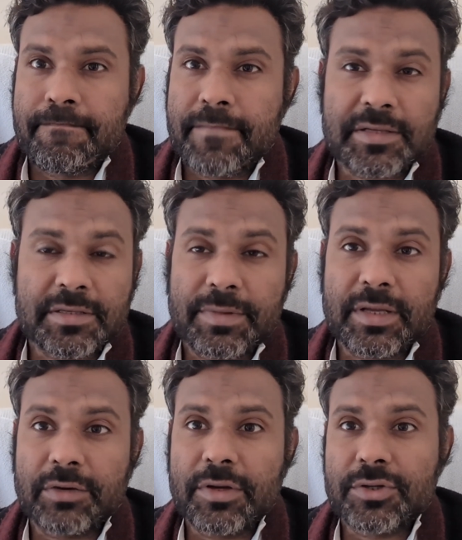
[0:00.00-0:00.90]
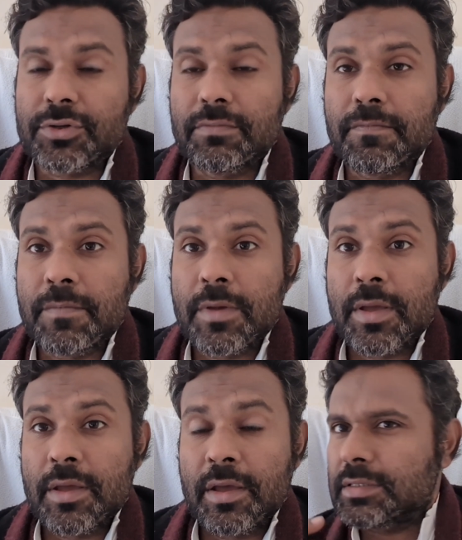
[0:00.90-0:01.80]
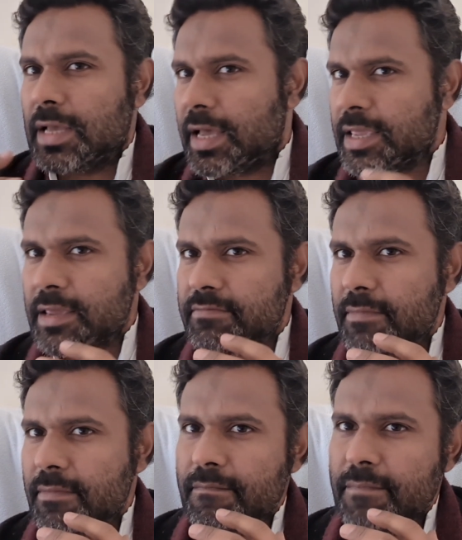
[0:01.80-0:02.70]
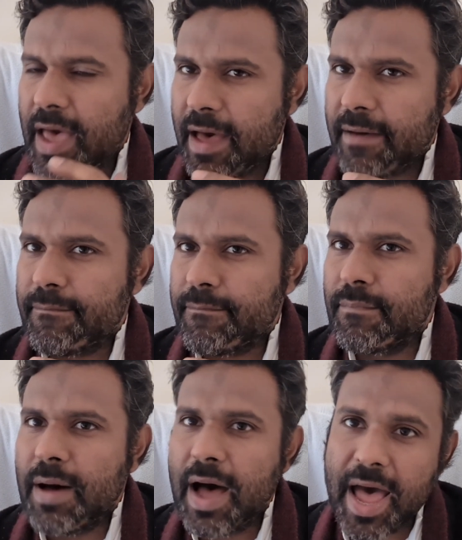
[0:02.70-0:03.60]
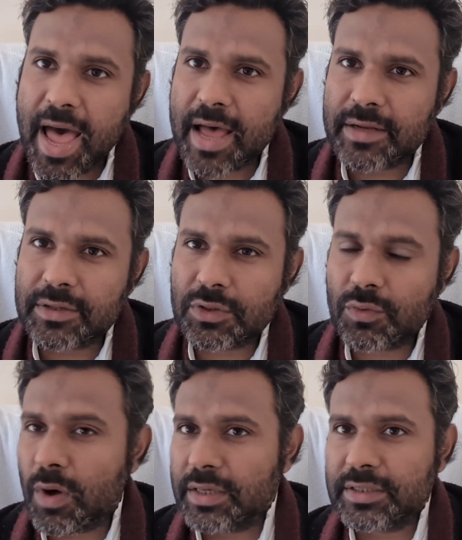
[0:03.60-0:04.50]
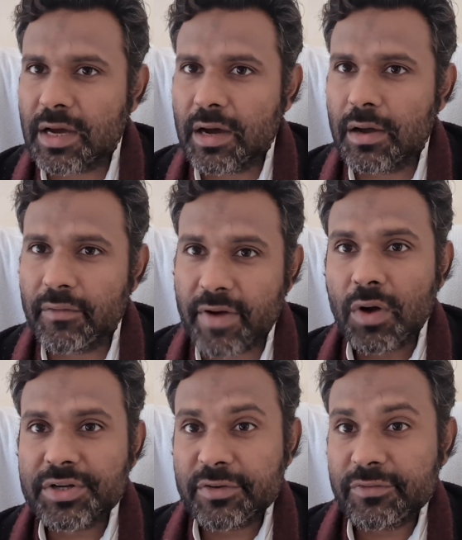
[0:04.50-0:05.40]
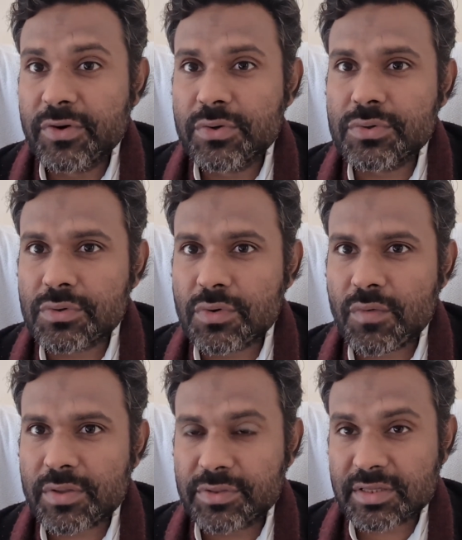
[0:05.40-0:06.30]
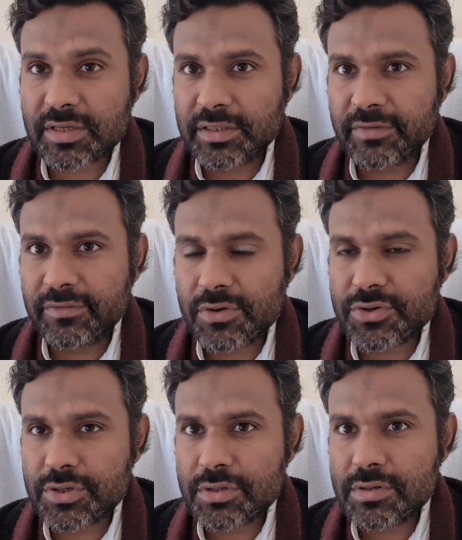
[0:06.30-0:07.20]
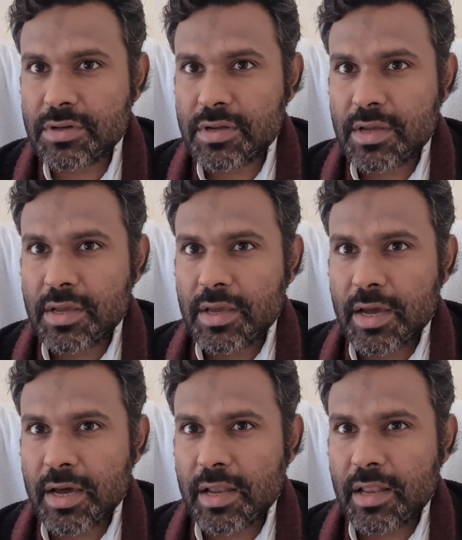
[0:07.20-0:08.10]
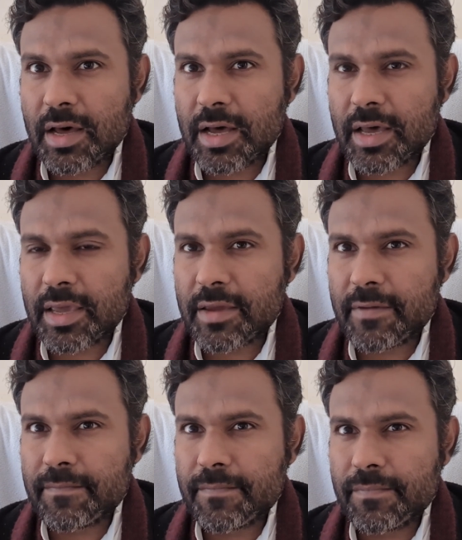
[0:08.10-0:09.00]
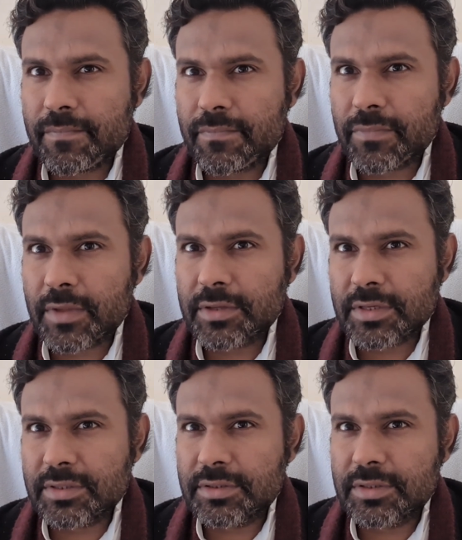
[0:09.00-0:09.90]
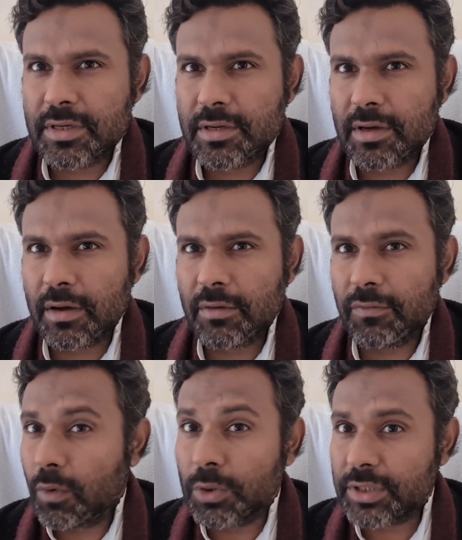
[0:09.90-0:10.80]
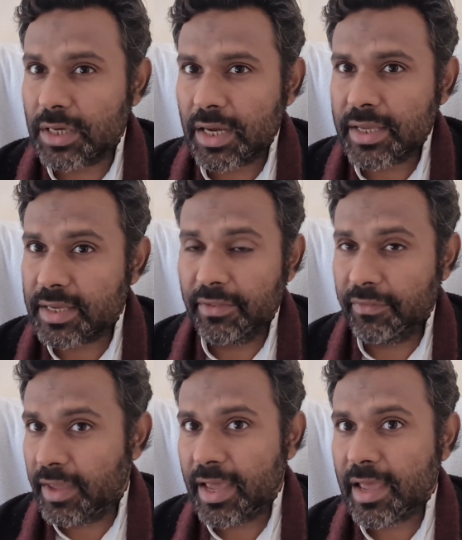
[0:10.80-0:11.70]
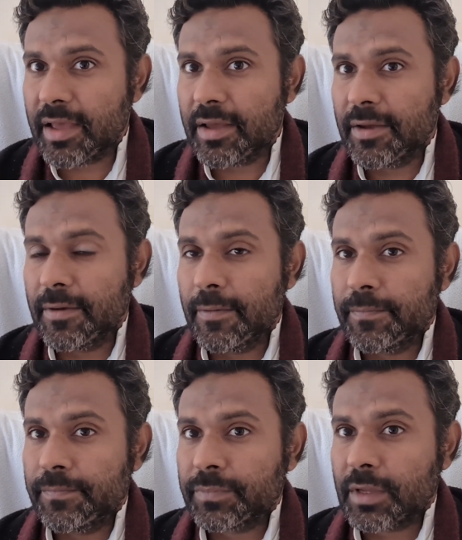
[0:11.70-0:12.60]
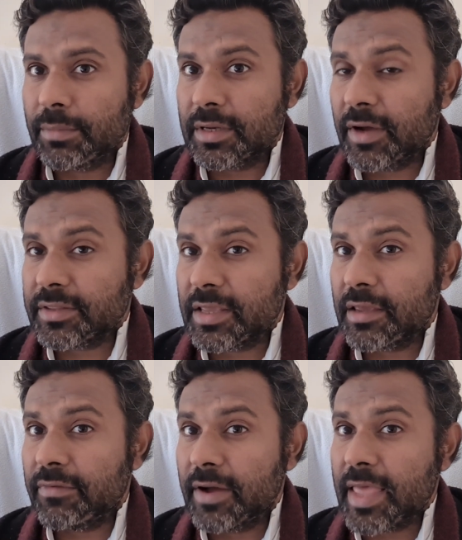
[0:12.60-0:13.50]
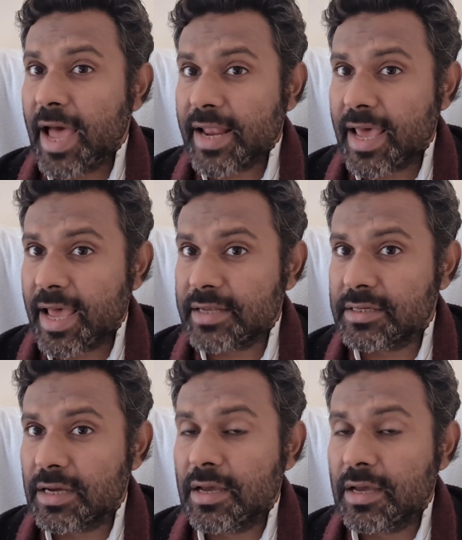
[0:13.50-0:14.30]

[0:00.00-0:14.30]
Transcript: That's the bigger question. Since I have had quite a rendezvous with this kind of notion, and I did falter here and there, but I think if I had